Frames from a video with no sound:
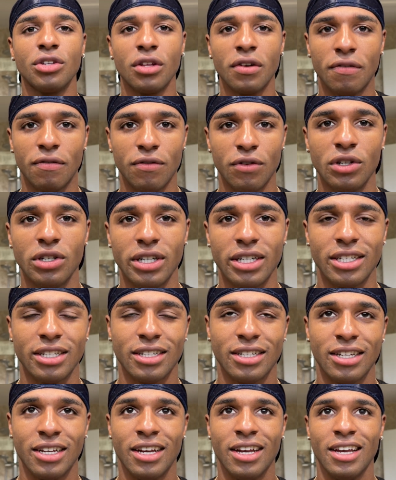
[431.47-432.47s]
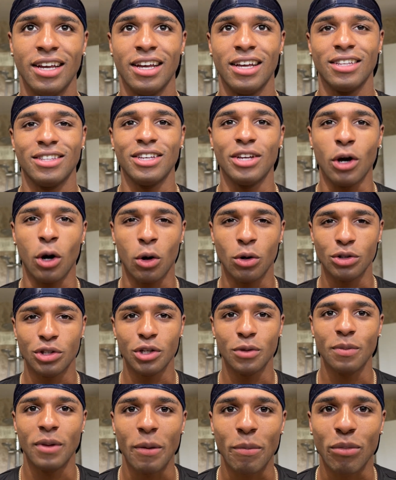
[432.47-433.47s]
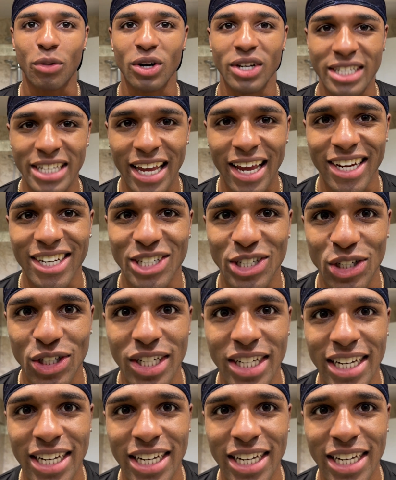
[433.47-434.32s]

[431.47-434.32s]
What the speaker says: fullest. The ultimate protection.